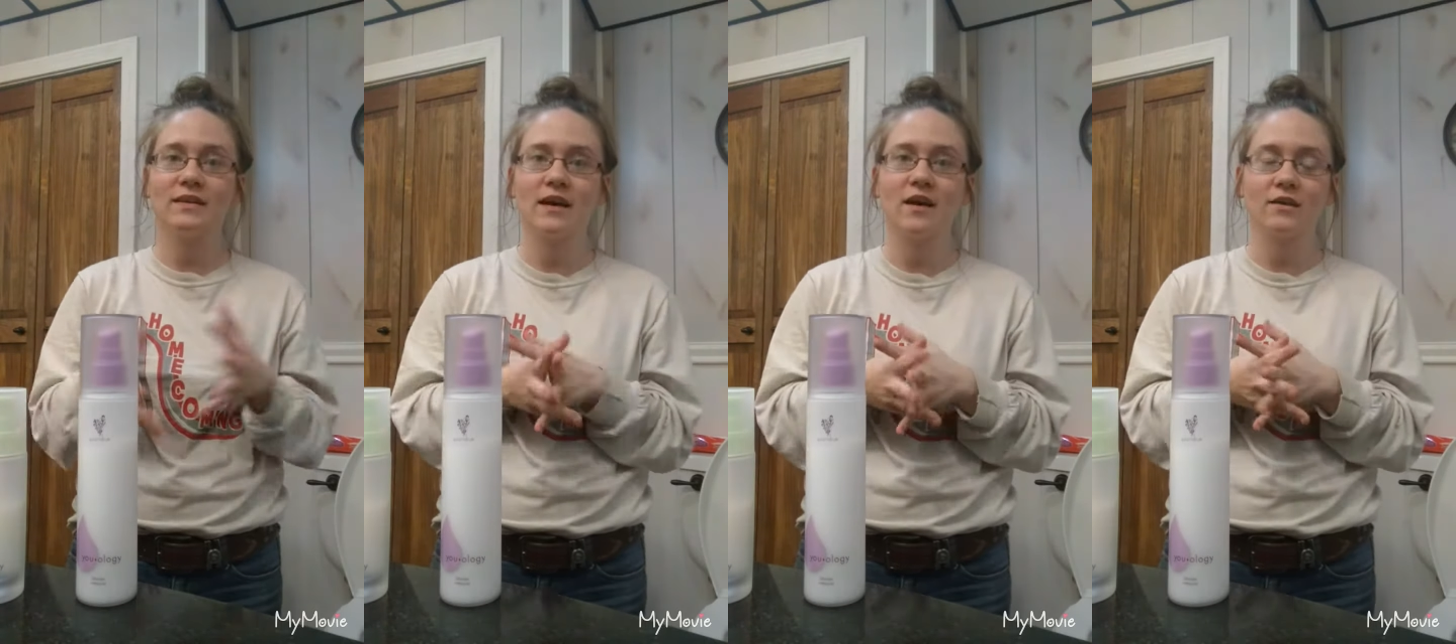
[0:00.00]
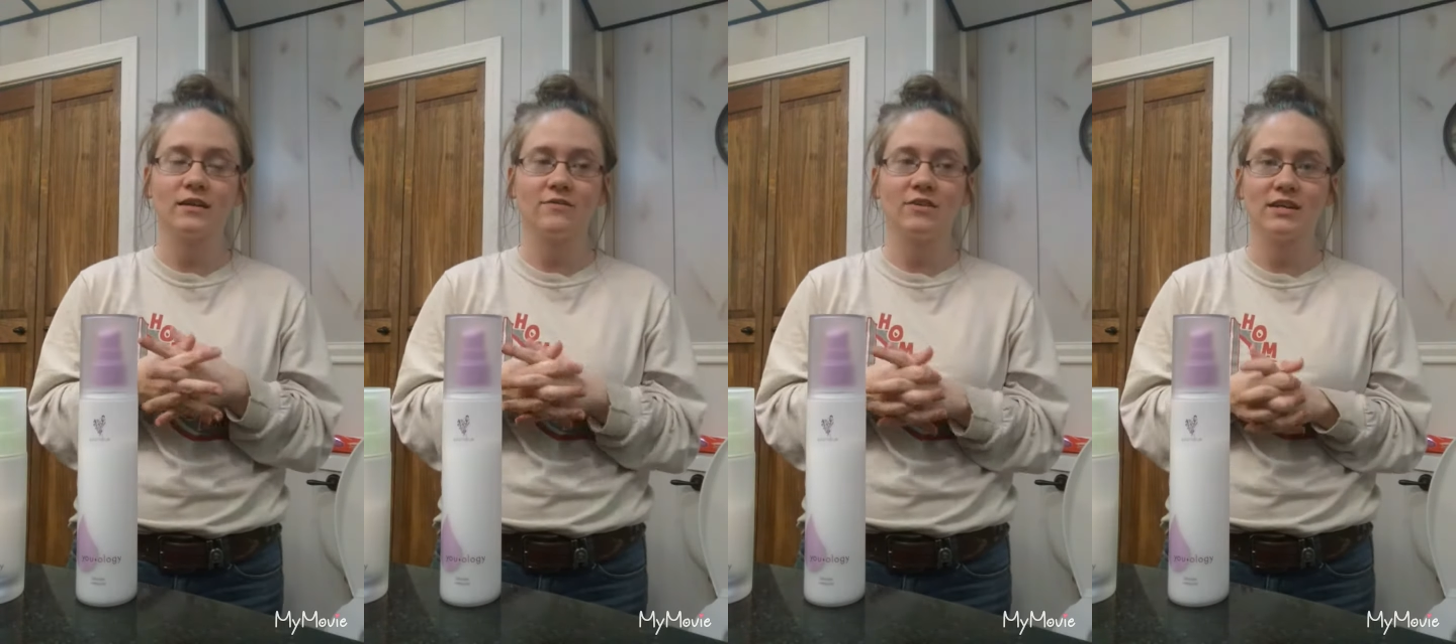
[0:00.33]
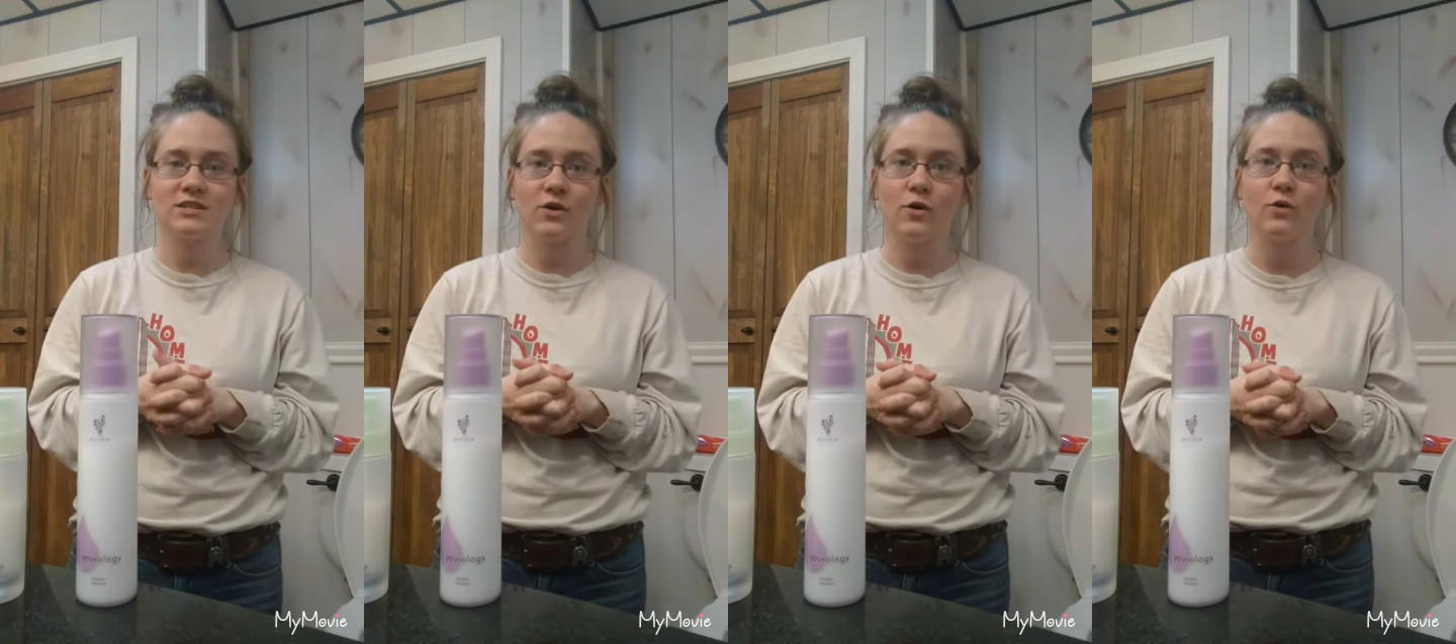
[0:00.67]
they are leaving
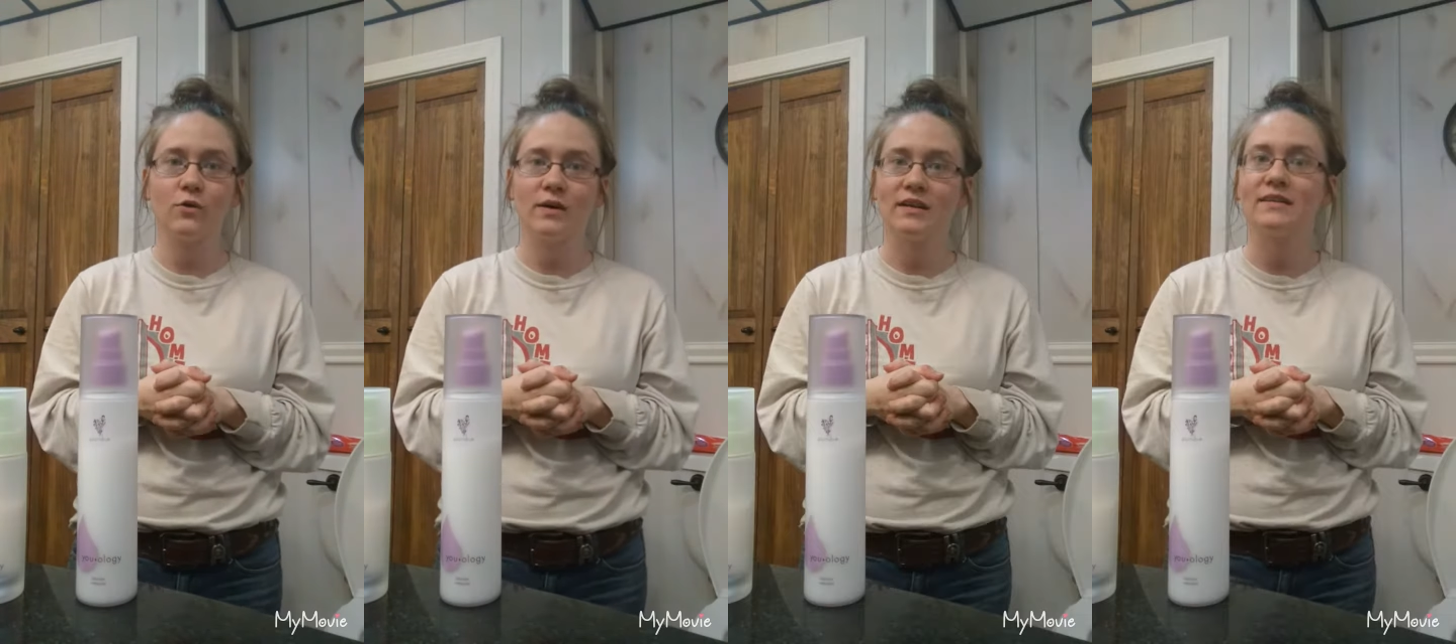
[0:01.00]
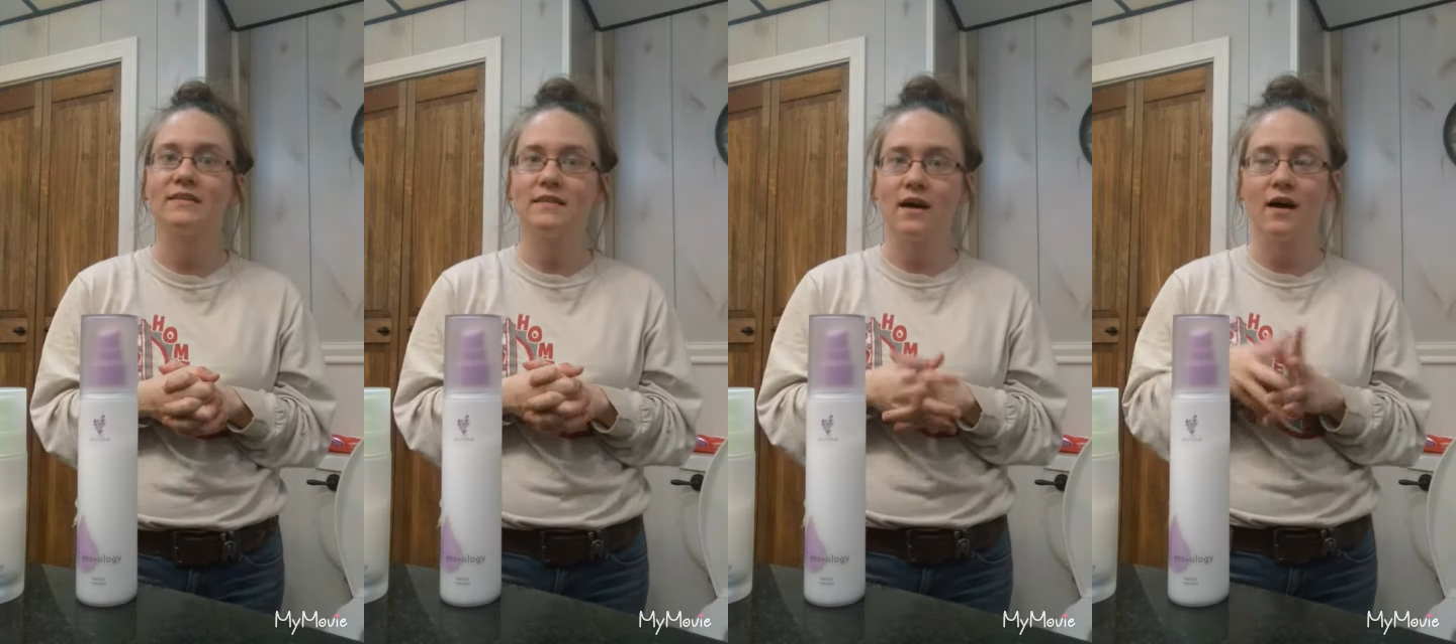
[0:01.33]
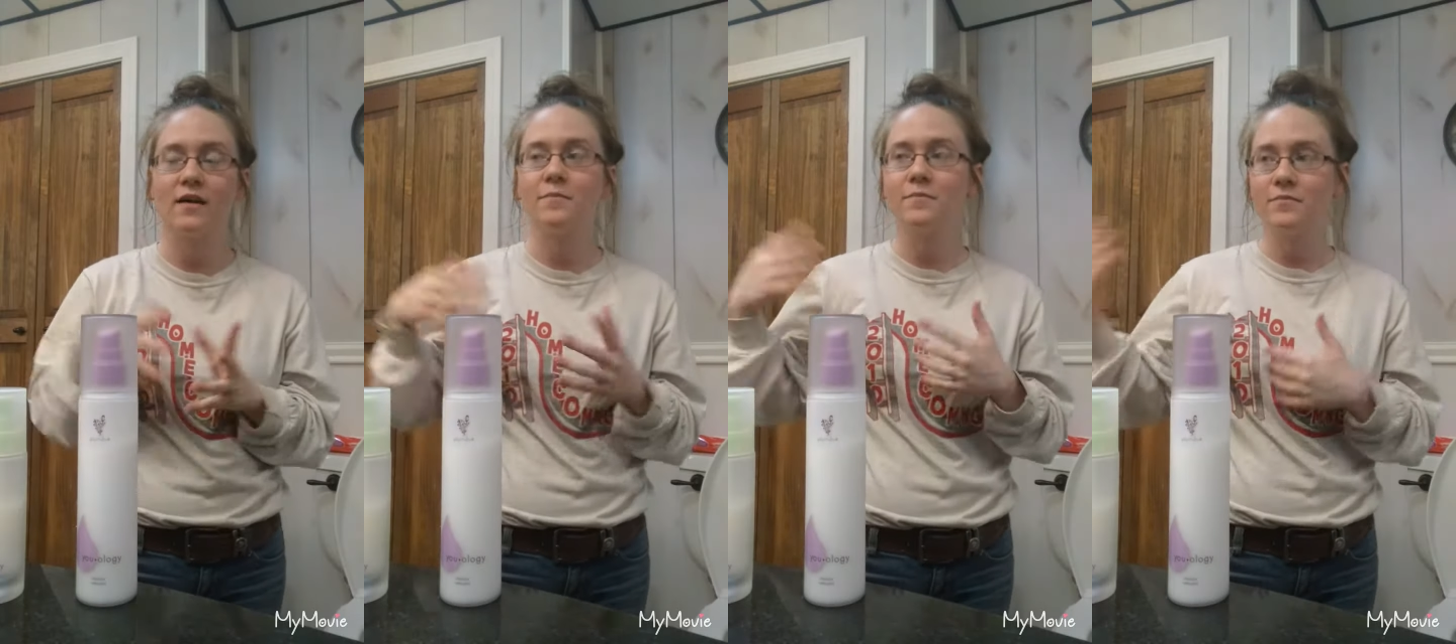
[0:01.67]
it to Colt when
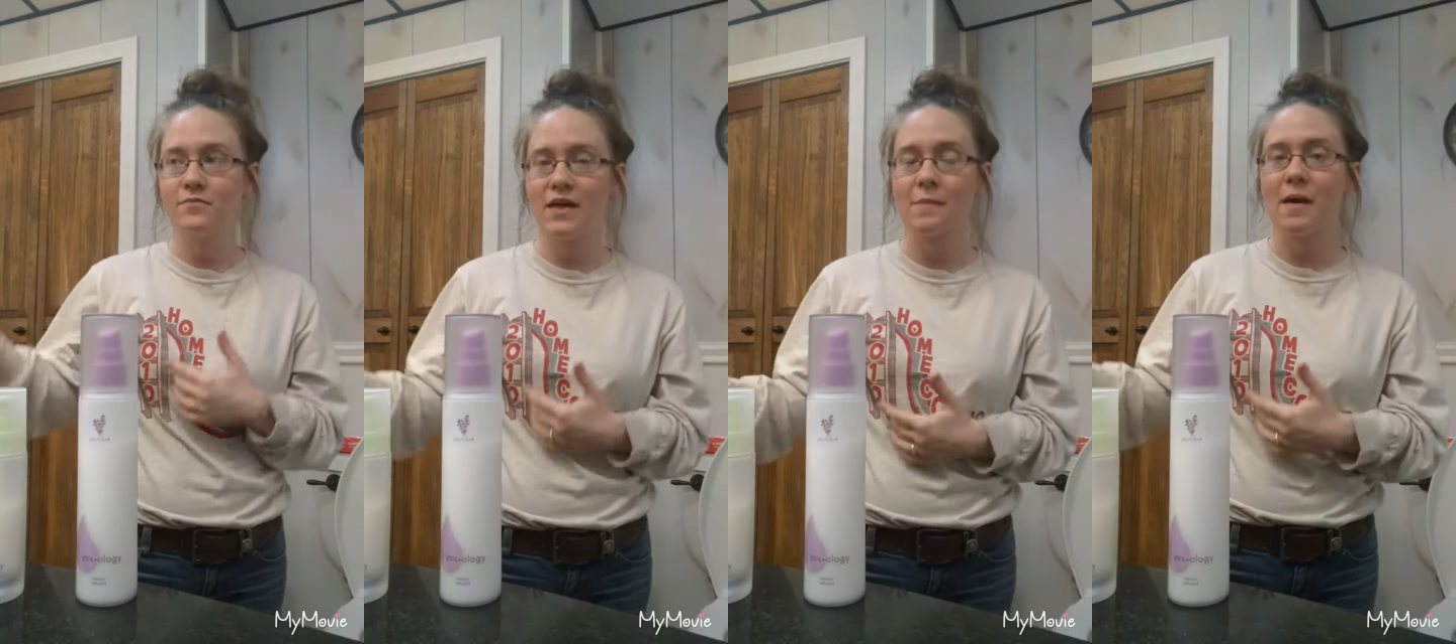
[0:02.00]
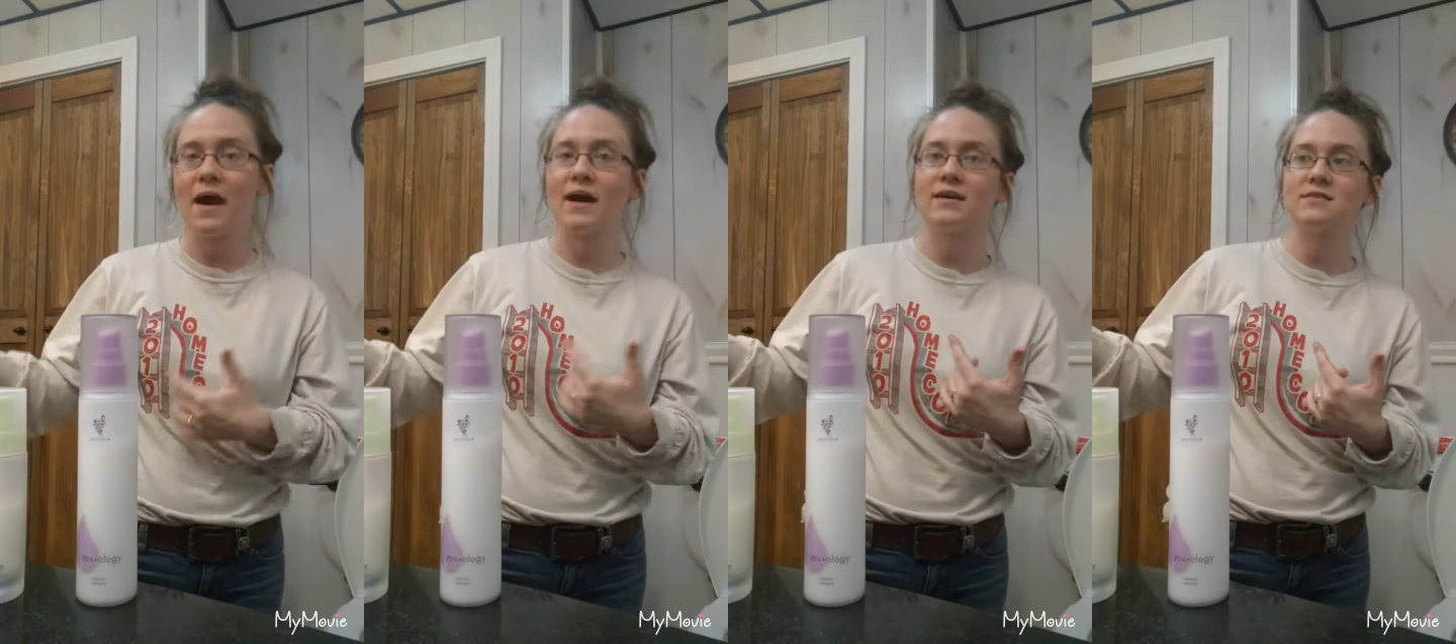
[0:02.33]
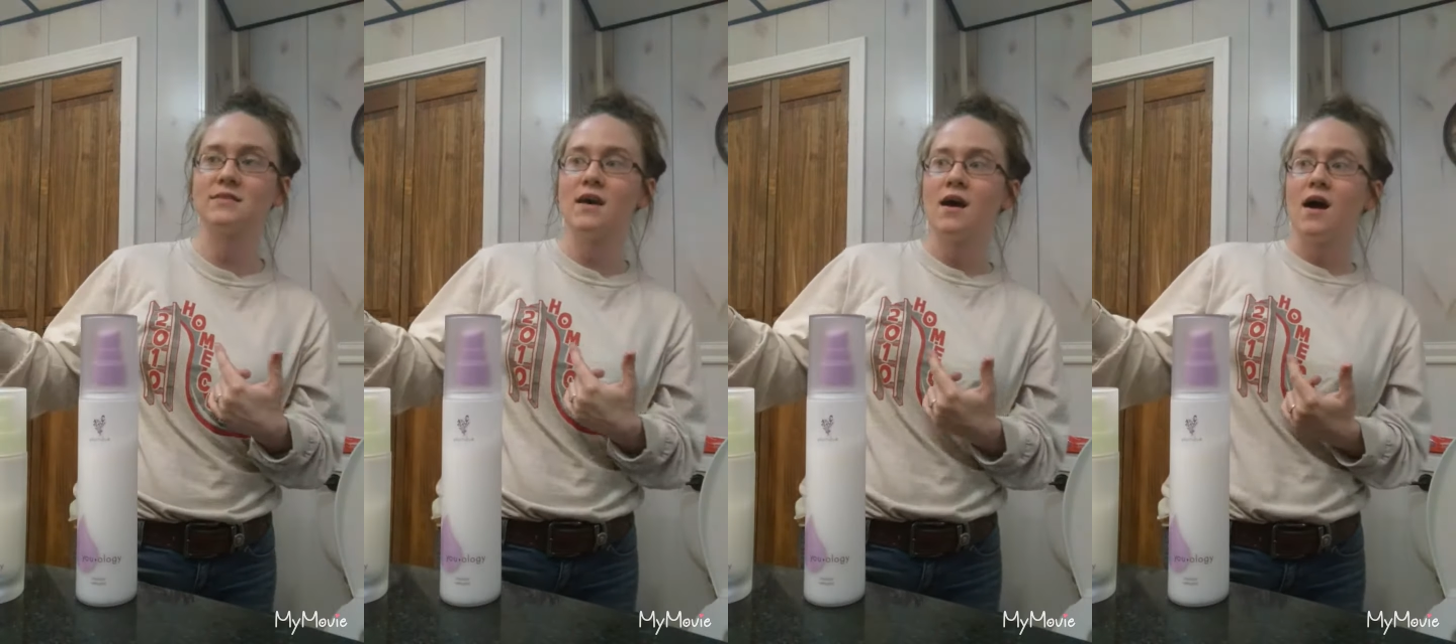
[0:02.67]
they pass.